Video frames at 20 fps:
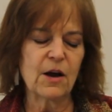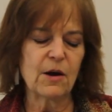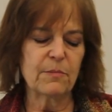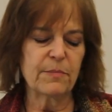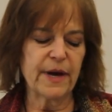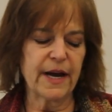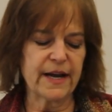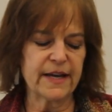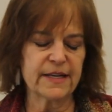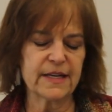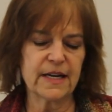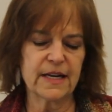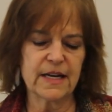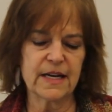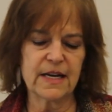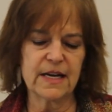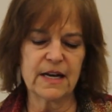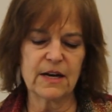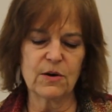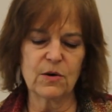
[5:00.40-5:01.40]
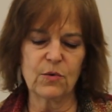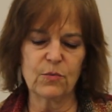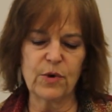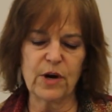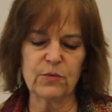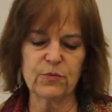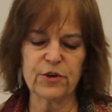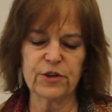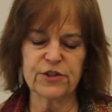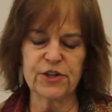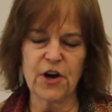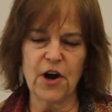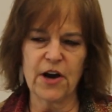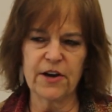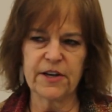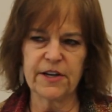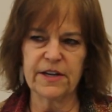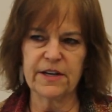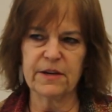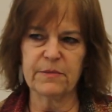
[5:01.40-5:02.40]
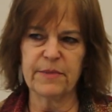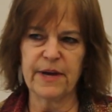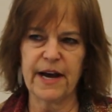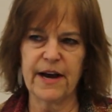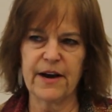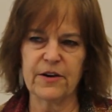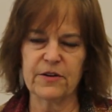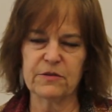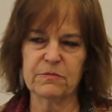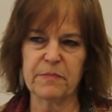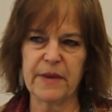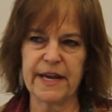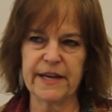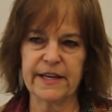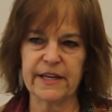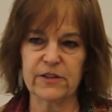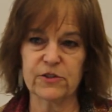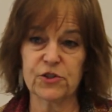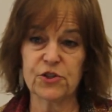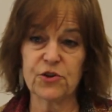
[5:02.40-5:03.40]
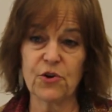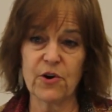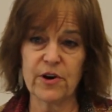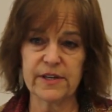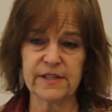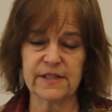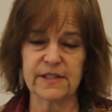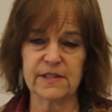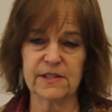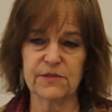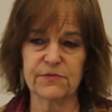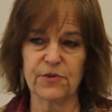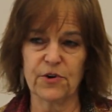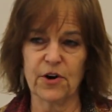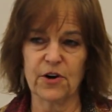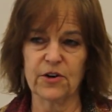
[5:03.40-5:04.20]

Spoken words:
But when we're talking about making choices for